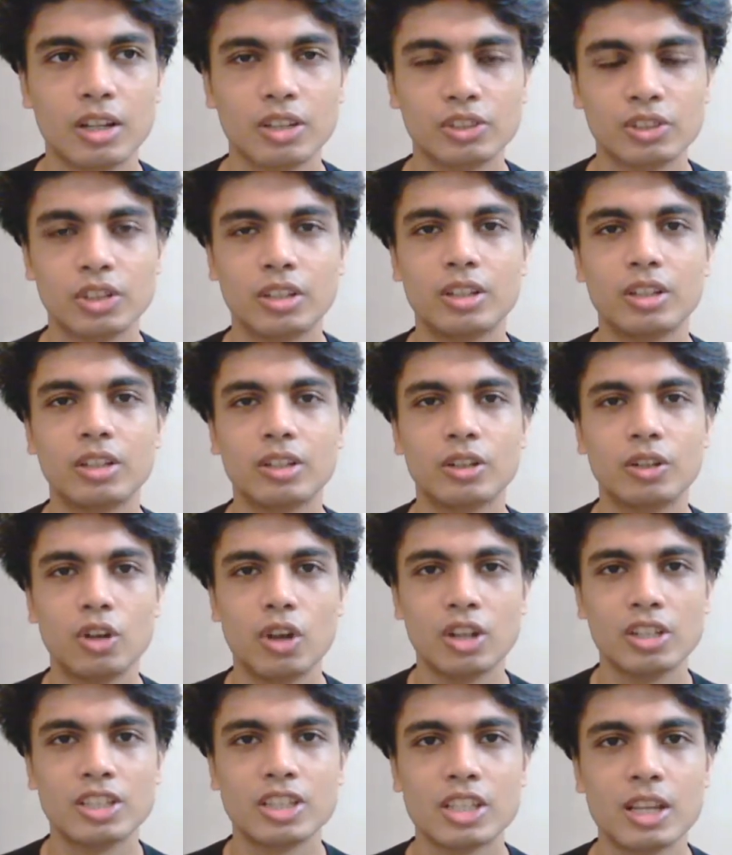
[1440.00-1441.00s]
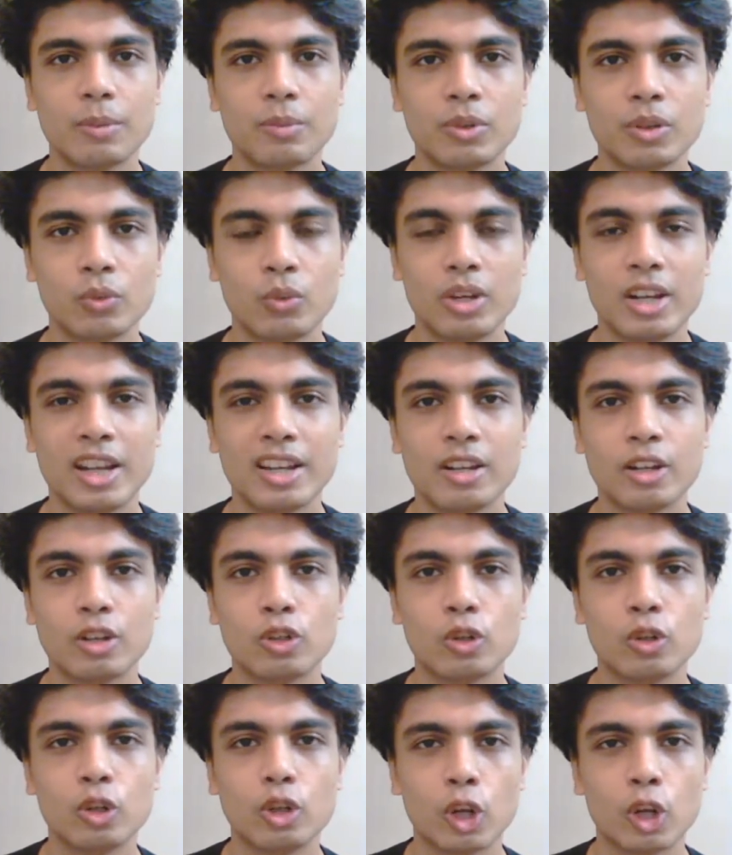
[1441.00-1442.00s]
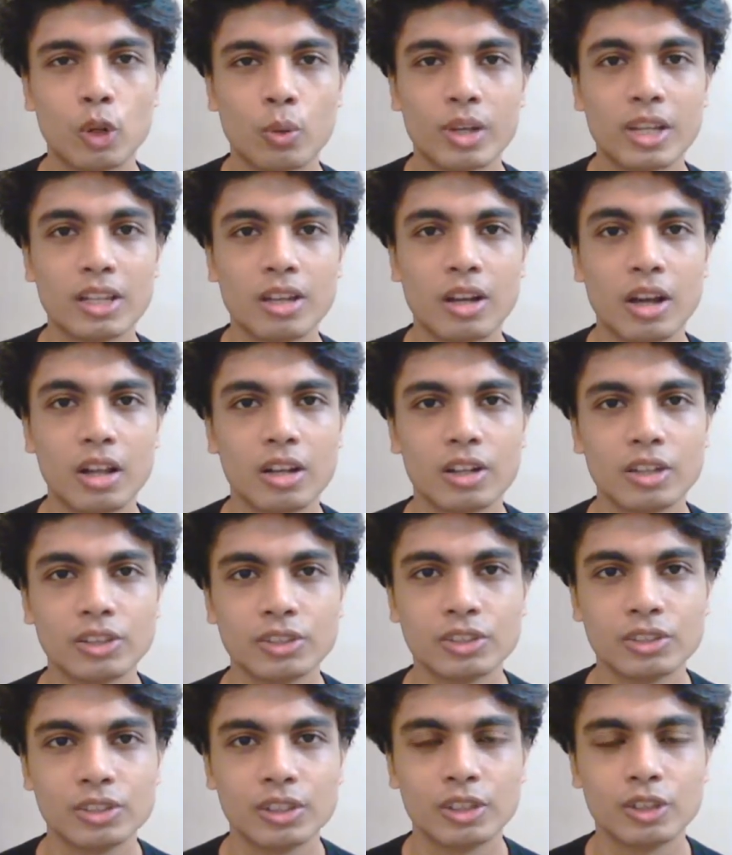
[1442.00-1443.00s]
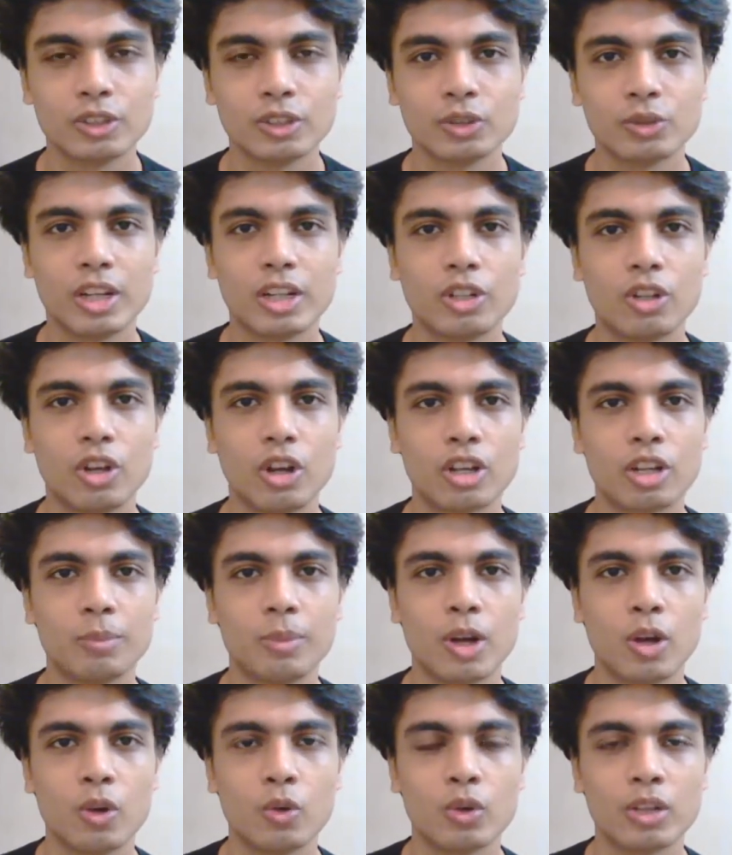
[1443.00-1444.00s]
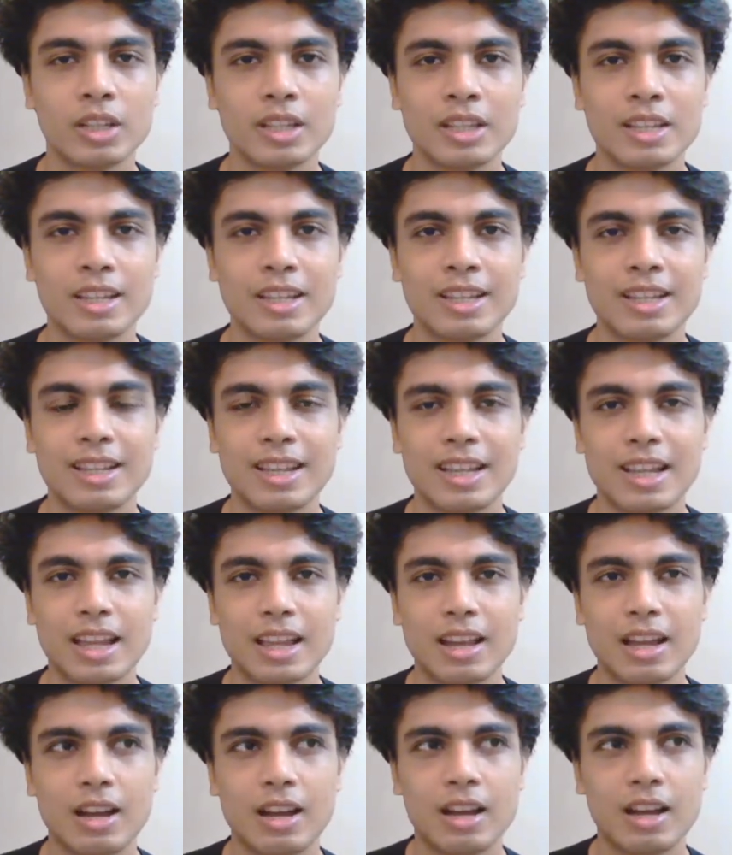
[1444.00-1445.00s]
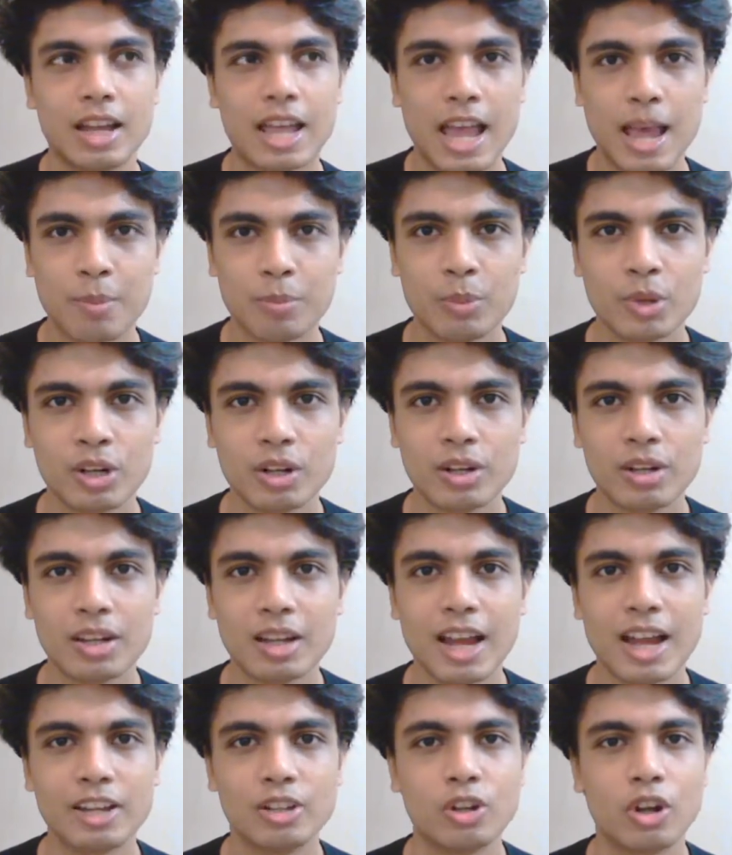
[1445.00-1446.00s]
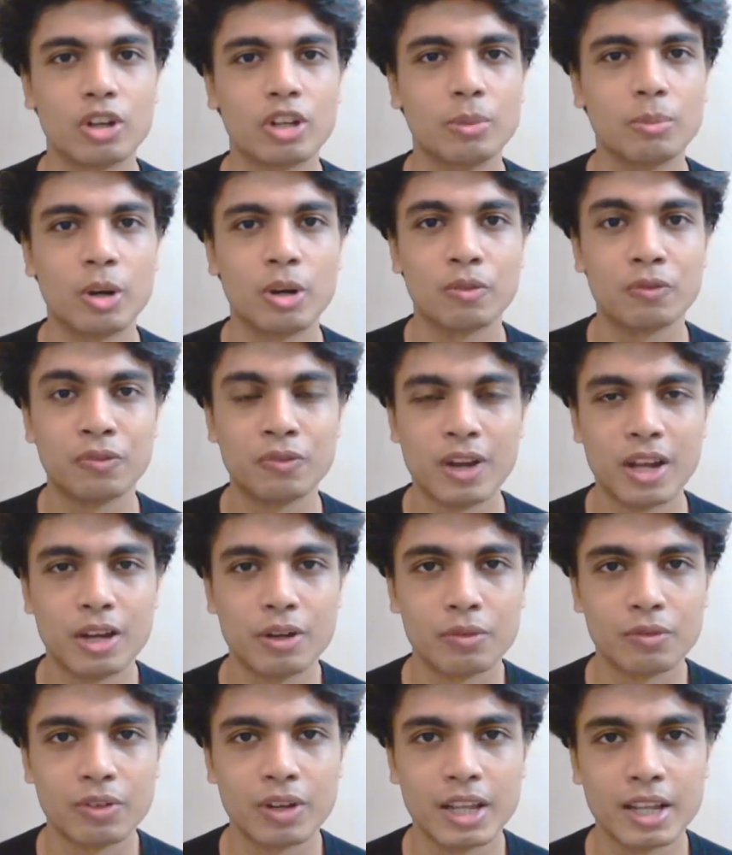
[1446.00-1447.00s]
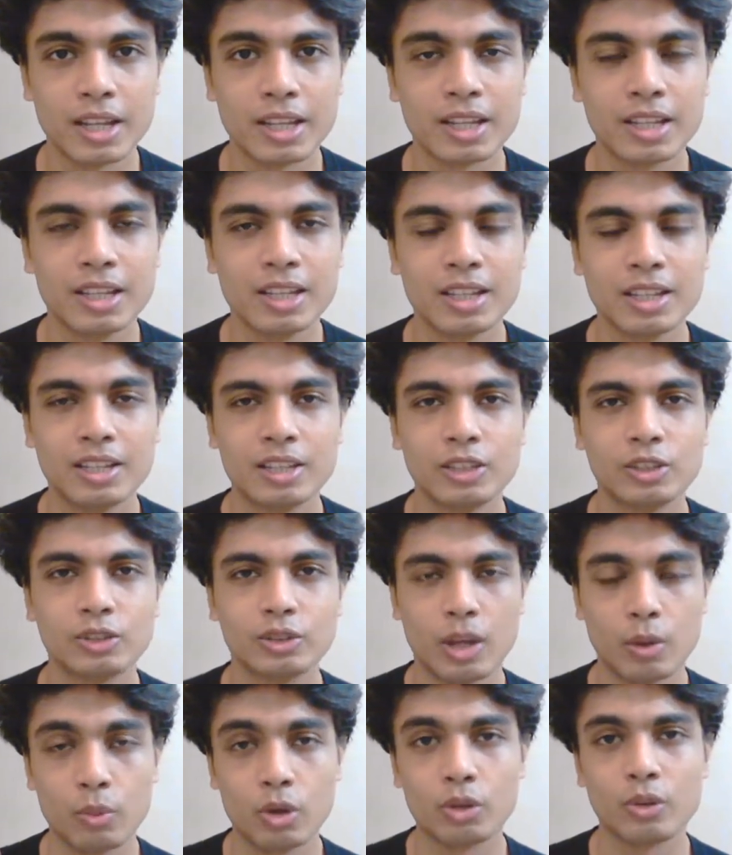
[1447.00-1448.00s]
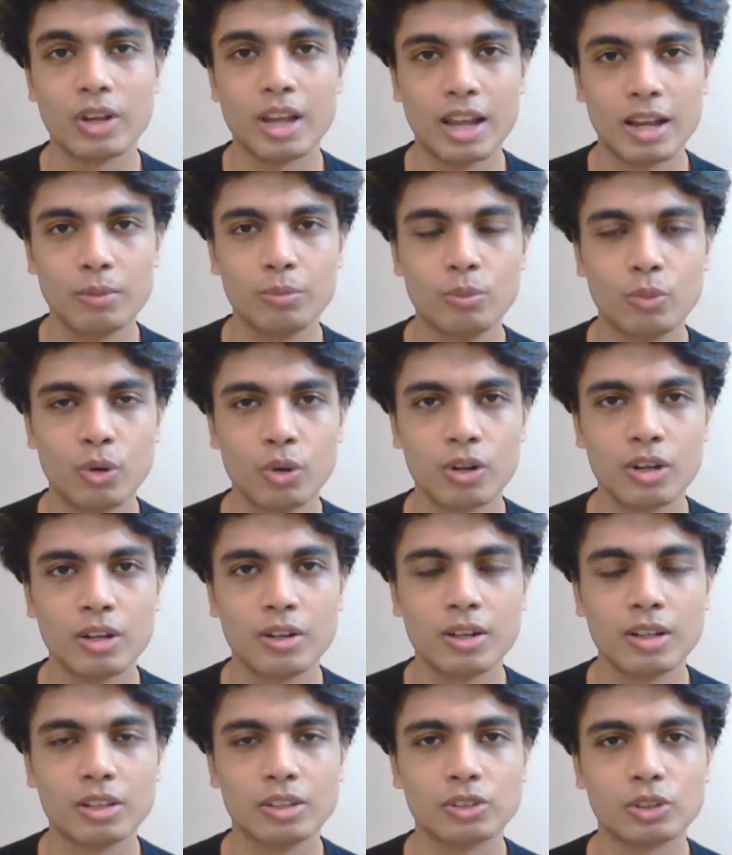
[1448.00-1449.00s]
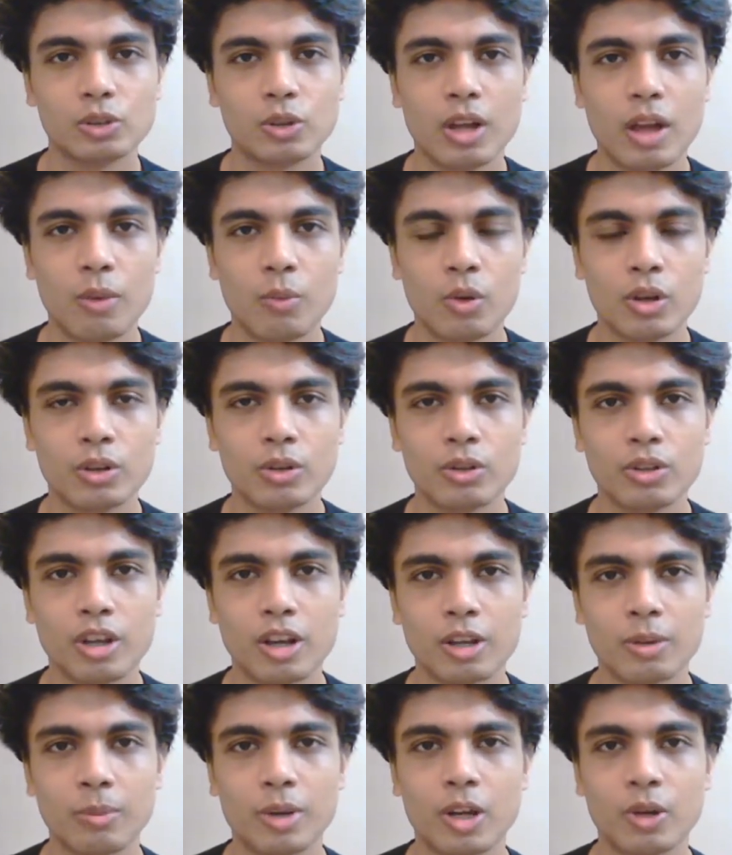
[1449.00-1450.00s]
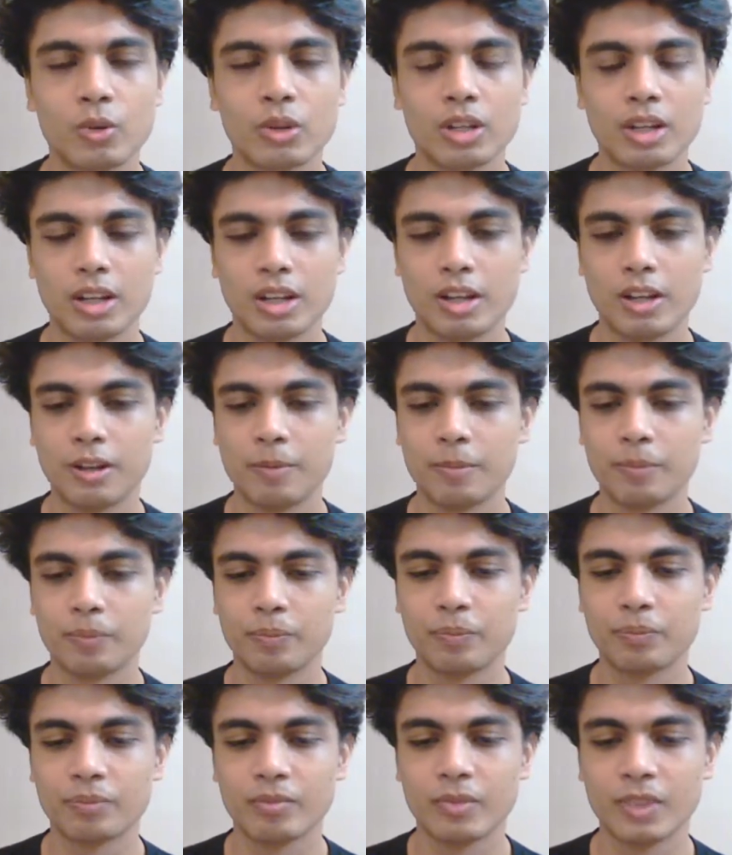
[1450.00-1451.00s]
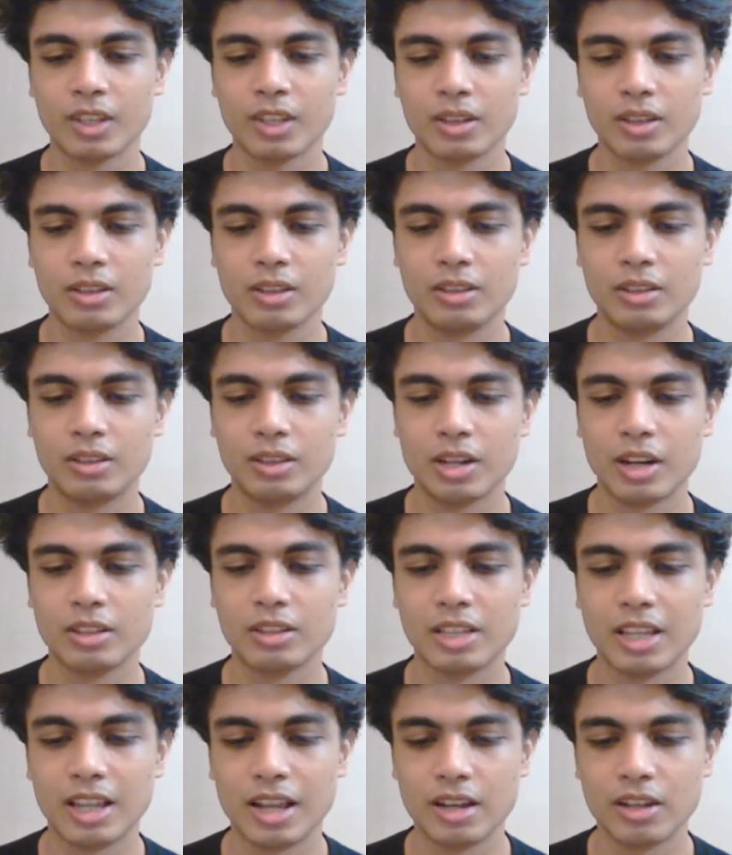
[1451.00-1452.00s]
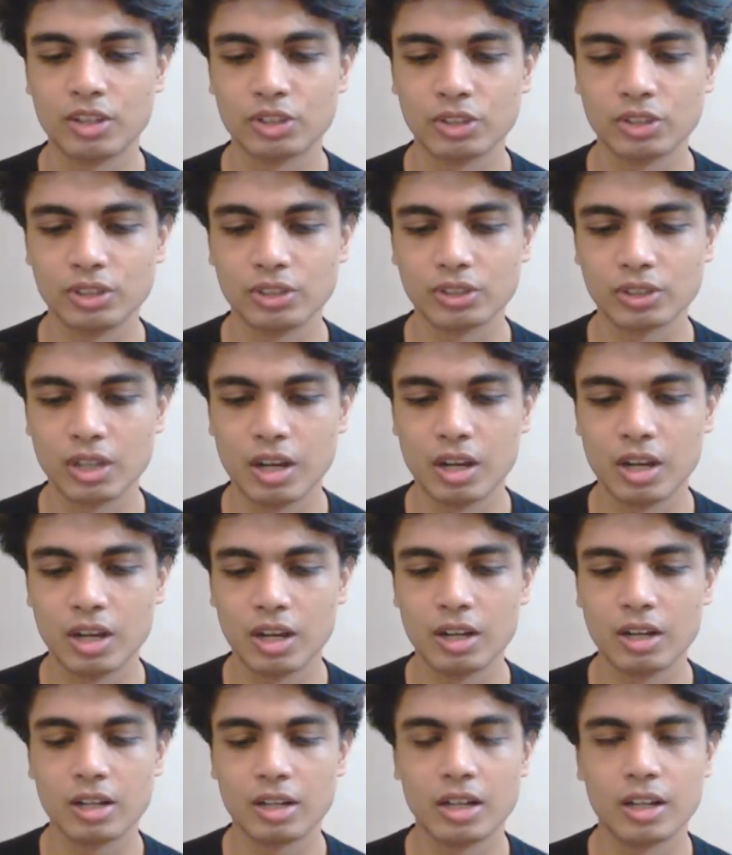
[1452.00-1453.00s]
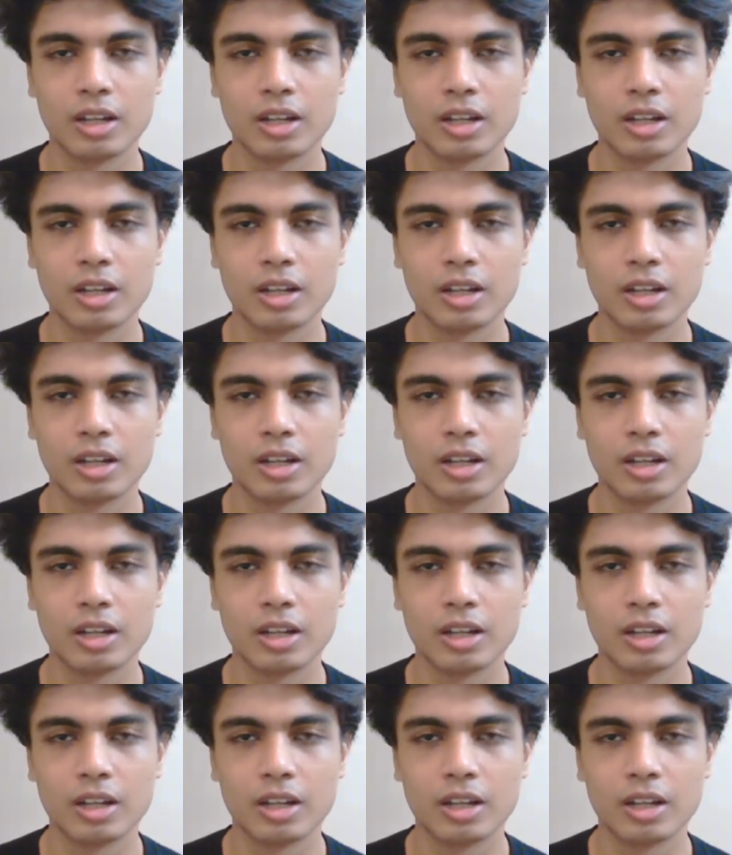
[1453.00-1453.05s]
certain concept related to glowing colors. So I talked about amber, I talked about firefly. So I want to add more. So I want to talk about, the additions are